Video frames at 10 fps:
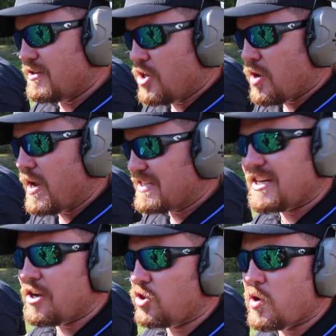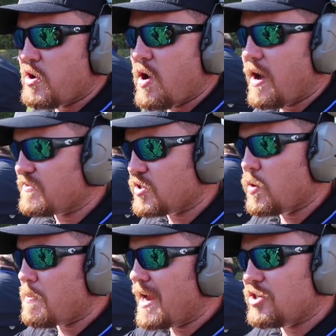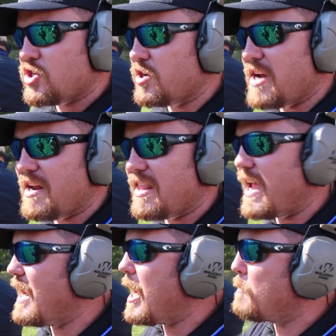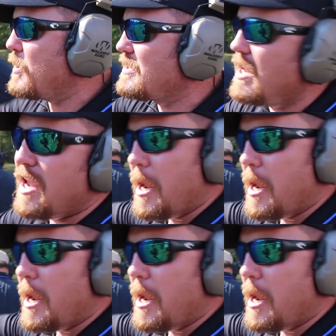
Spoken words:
you know, it's gonna throw you off. So we made sure none of that happens.